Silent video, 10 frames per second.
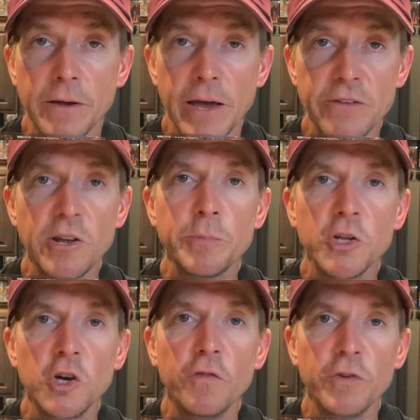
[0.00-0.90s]
It's up to
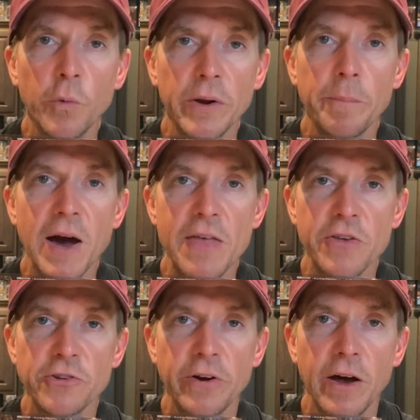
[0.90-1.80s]
you if you want to buy
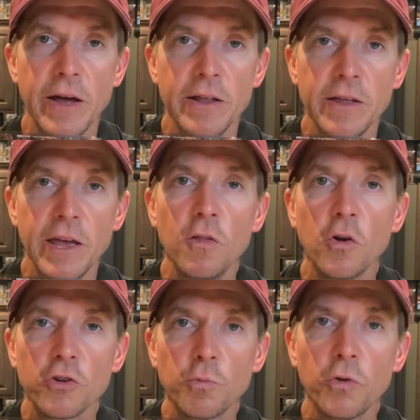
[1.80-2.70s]
this or not. It
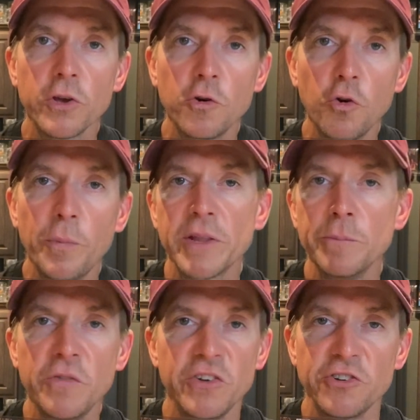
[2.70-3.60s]
looks really cool, but the
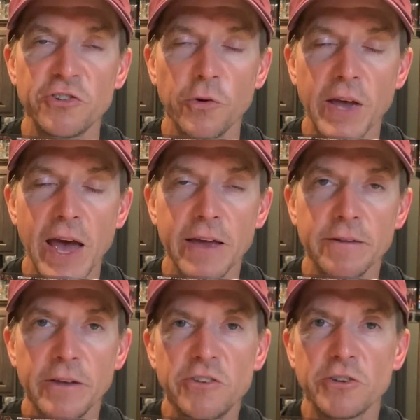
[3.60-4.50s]
movie's just okay.
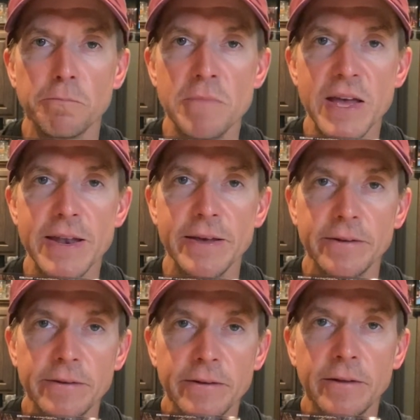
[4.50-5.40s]
It's just mid.
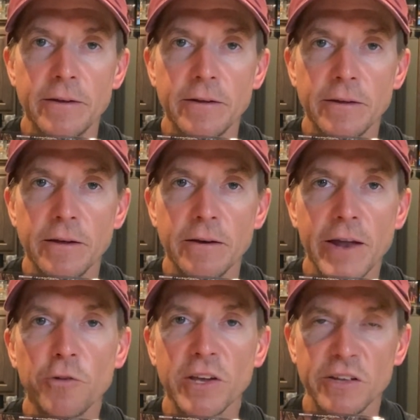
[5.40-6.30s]
I
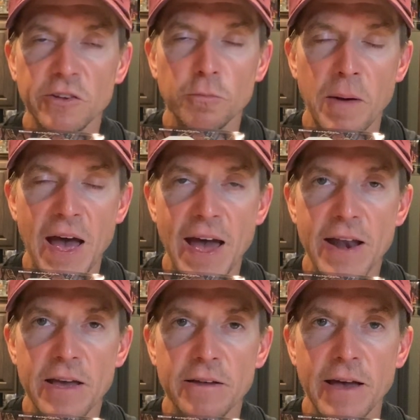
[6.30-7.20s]
don't think it's as
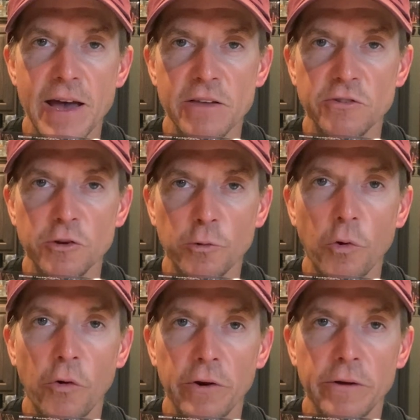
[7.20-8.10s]
bad as the
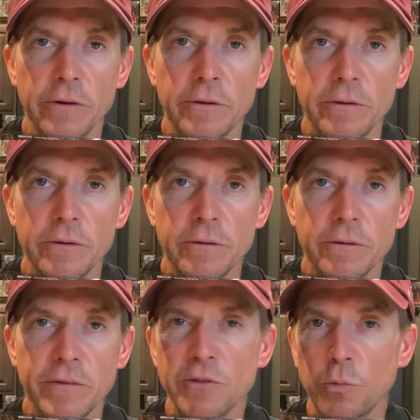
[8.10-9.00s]
Aurora.
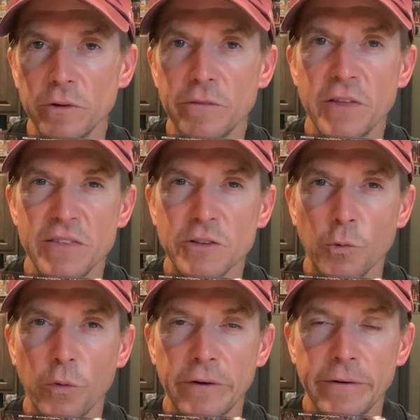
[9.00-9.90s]
if that's a
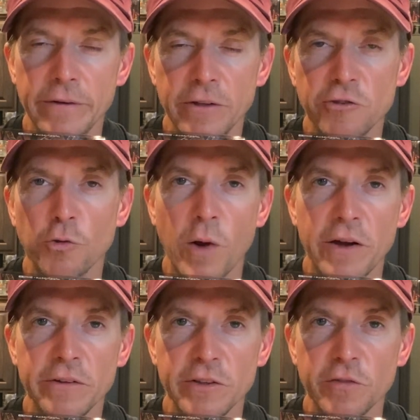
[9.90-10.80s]
word,
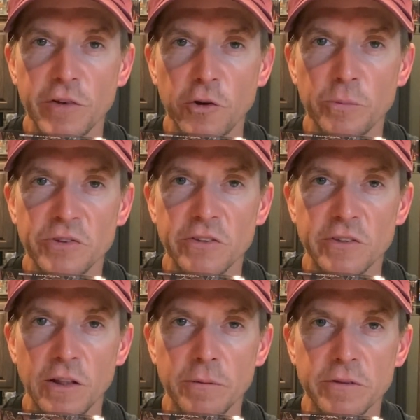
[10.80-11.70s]
surrounding this film since
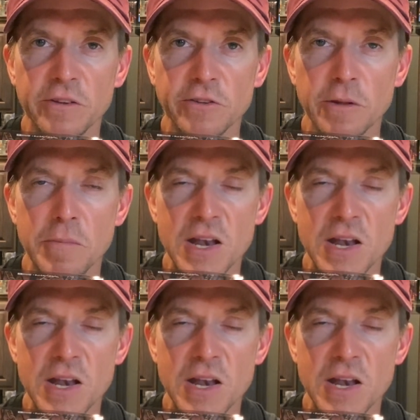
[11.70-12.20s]
the mid